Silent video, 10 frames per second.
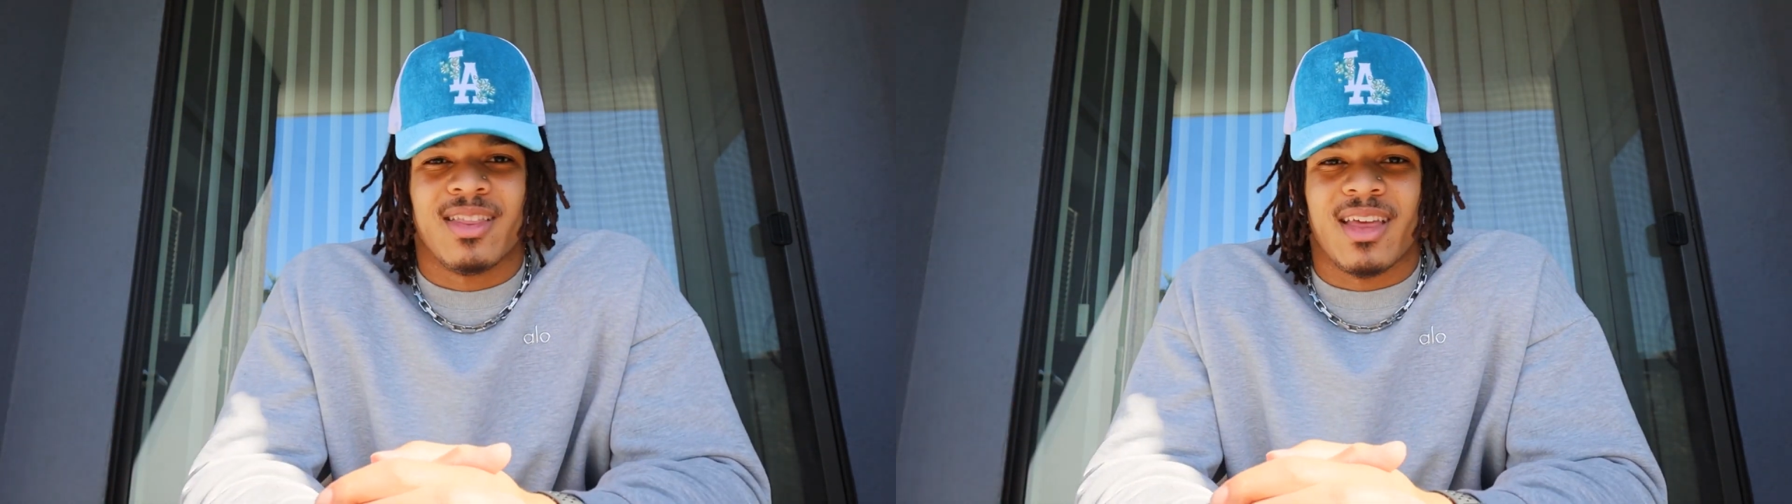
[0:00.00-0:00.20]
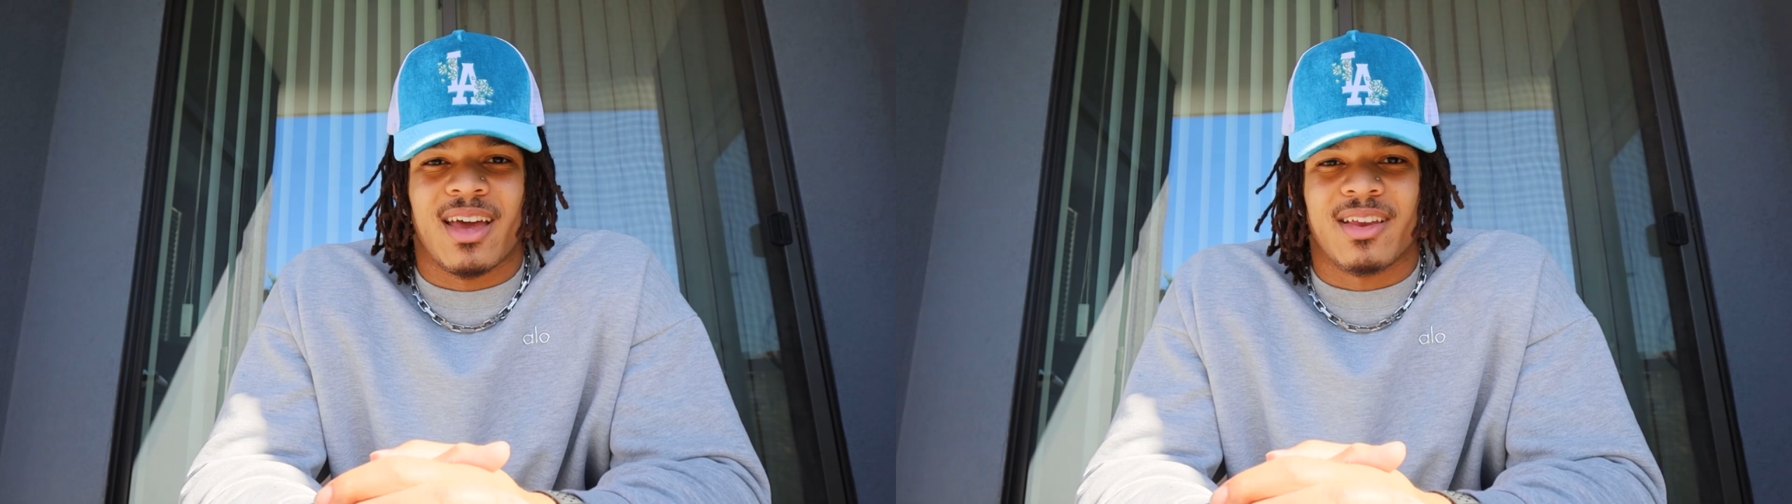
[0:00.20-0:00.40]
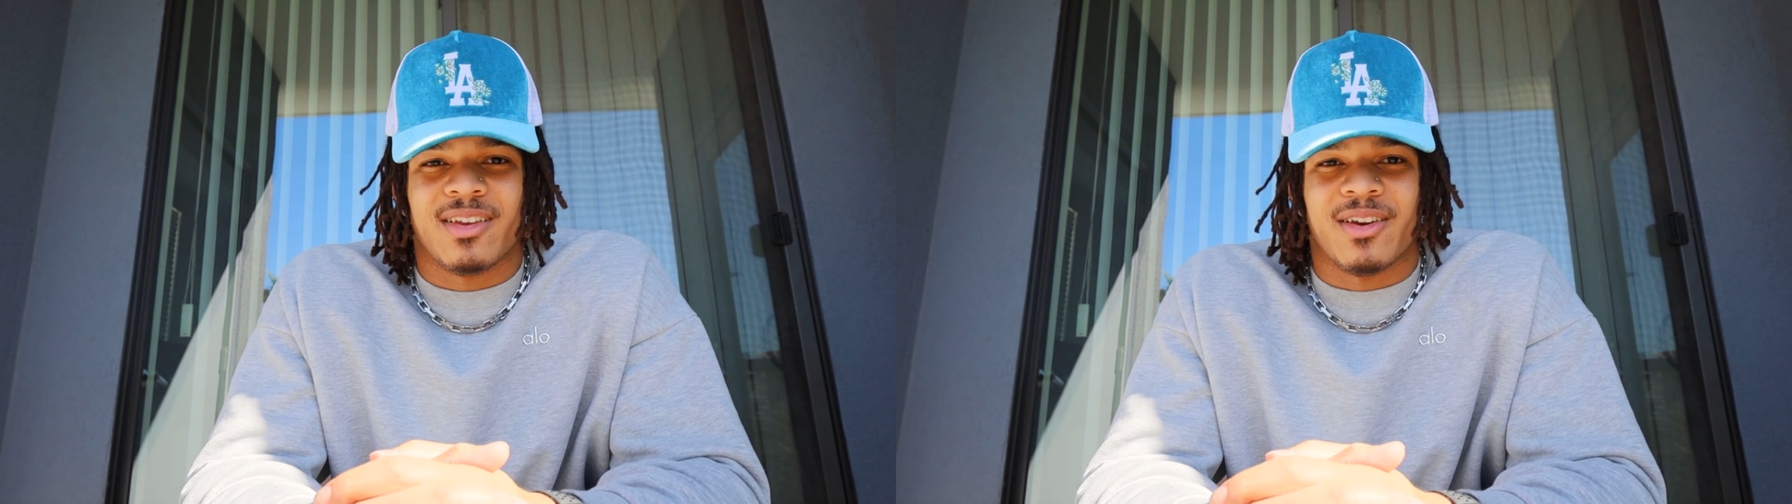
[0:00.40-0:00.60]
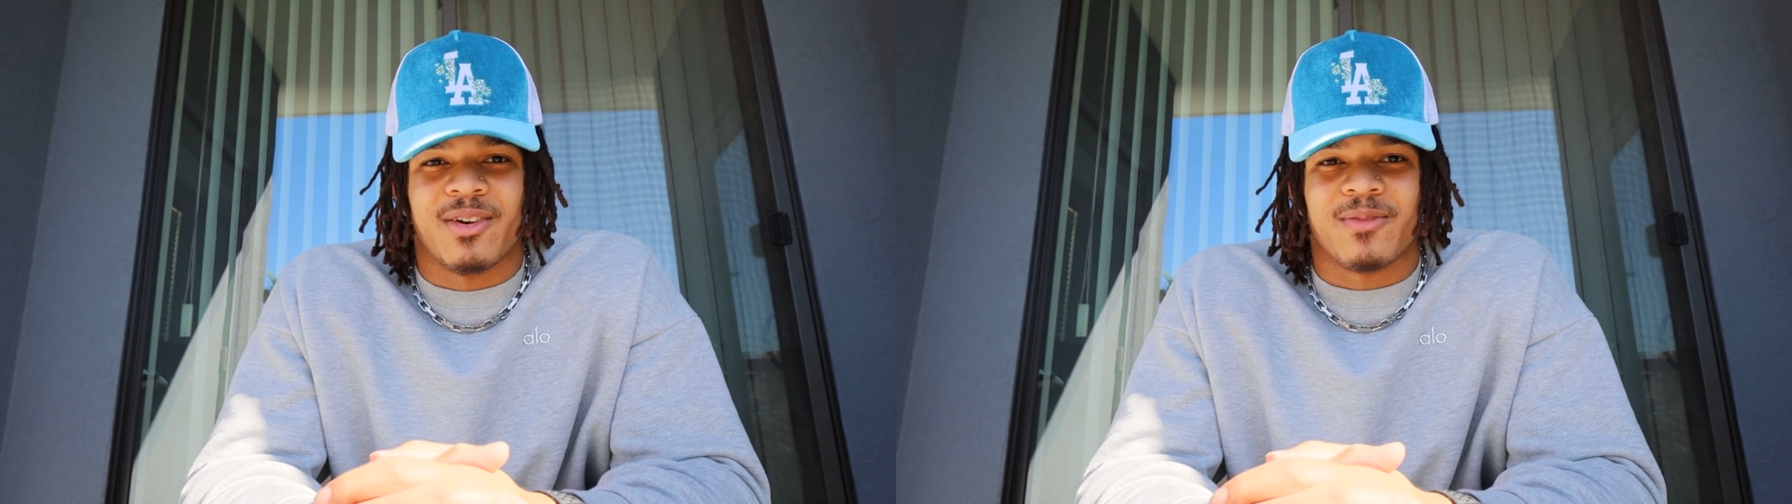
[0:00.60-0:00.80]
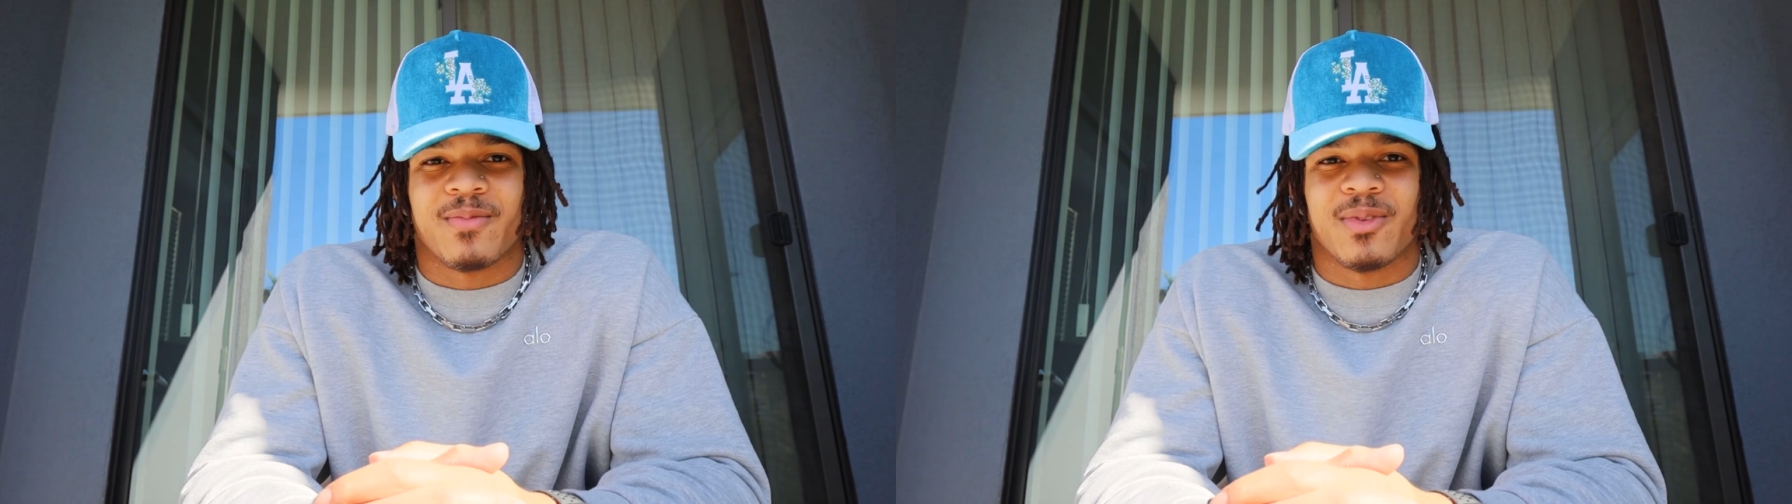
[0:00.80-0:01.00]
that, you
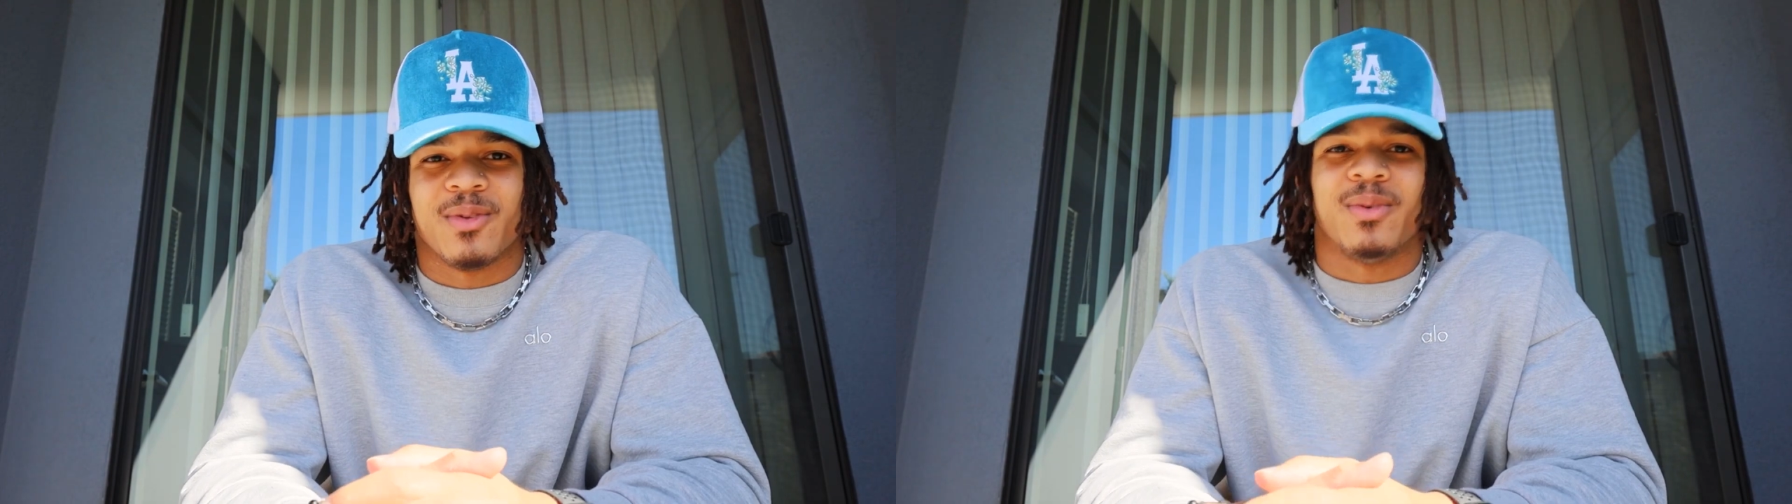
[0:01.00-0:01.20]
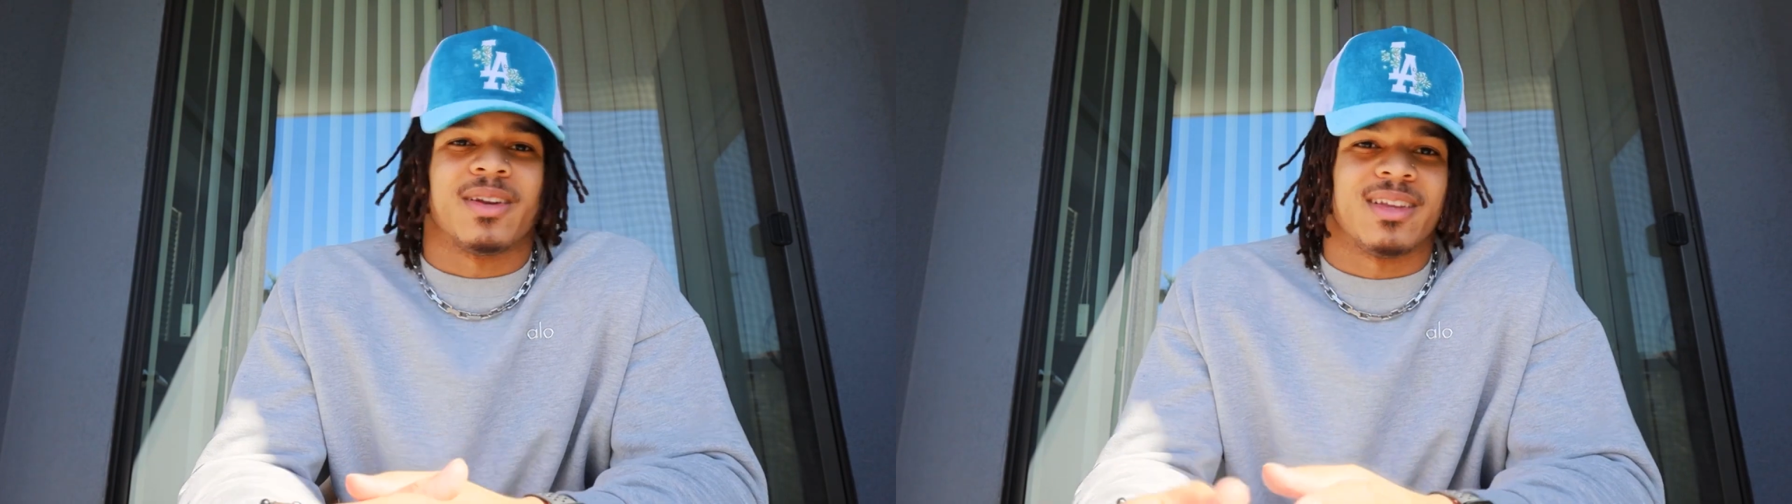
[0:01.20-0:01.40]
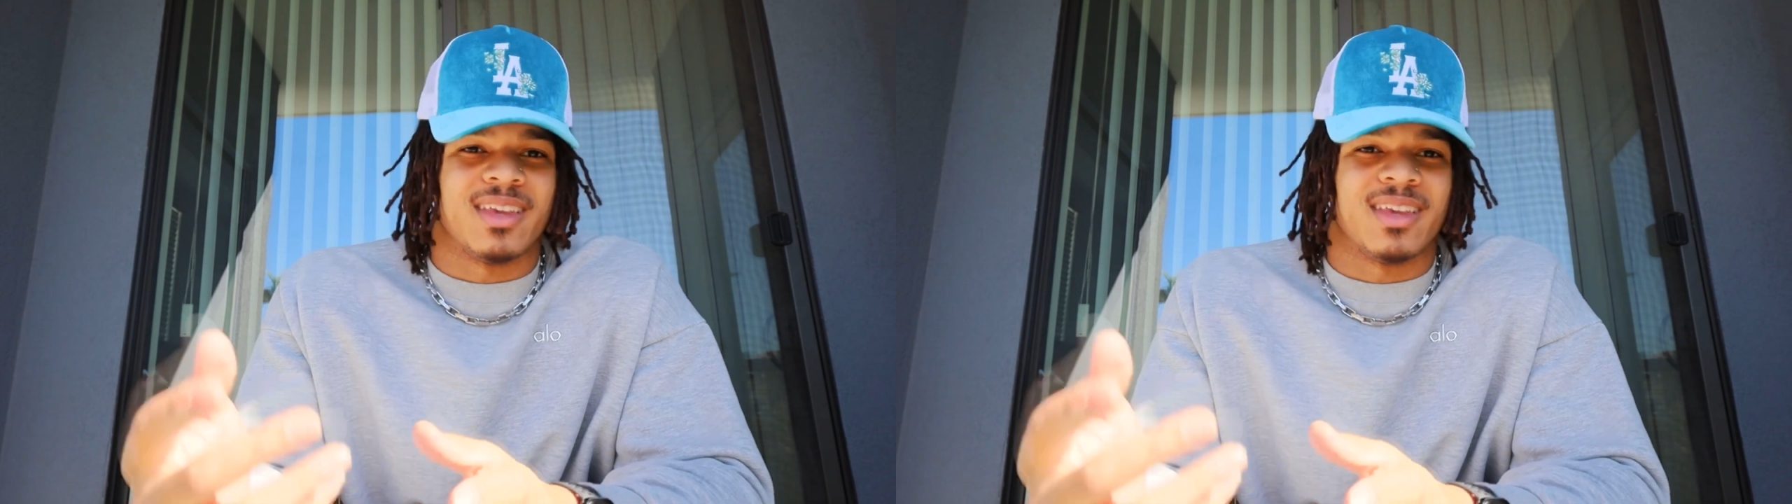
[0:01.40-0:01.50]
know, wanted